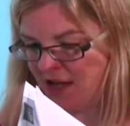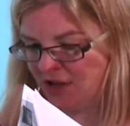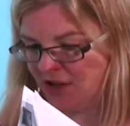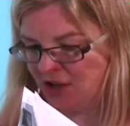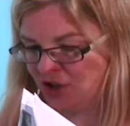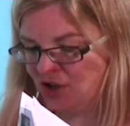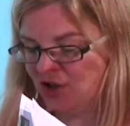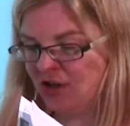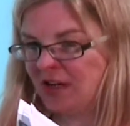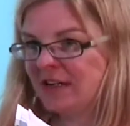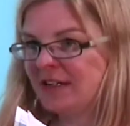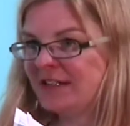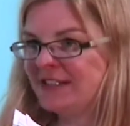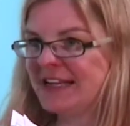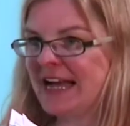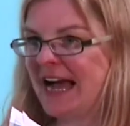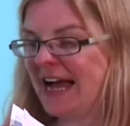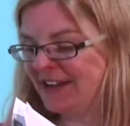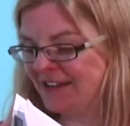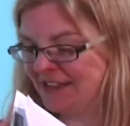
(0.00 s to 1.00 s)
sugarless
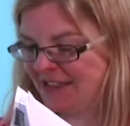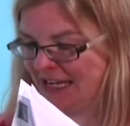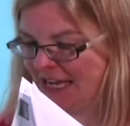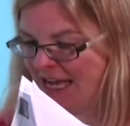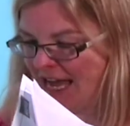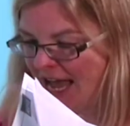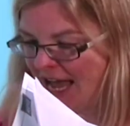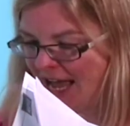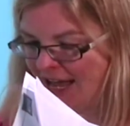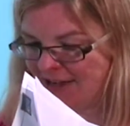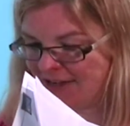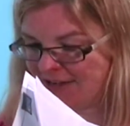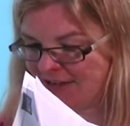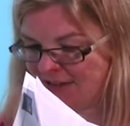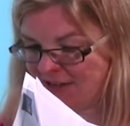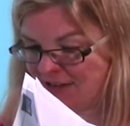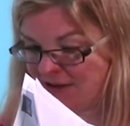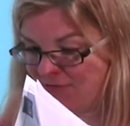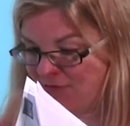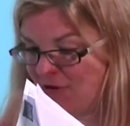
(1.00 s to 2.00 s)
candy
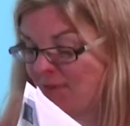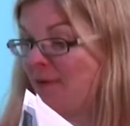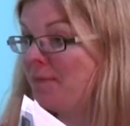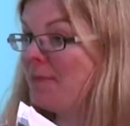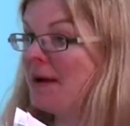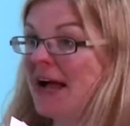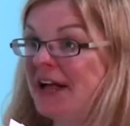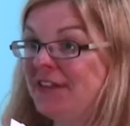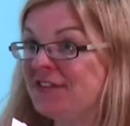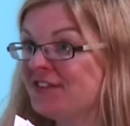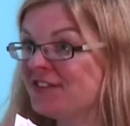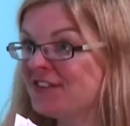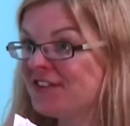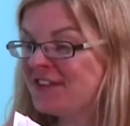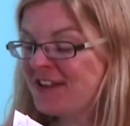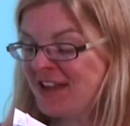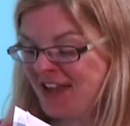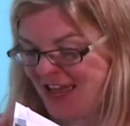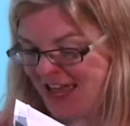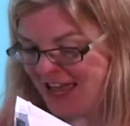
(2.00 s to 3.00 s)
and rubber bands,